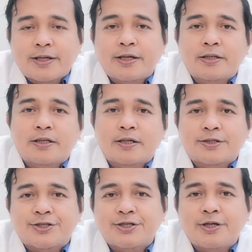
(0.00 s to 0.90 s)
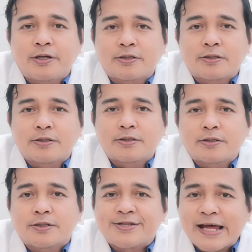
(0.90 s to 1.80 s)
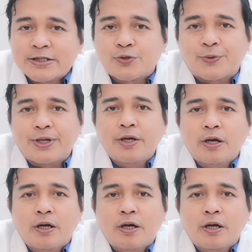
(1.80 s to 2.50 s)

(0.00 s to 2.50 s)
in the 30th century,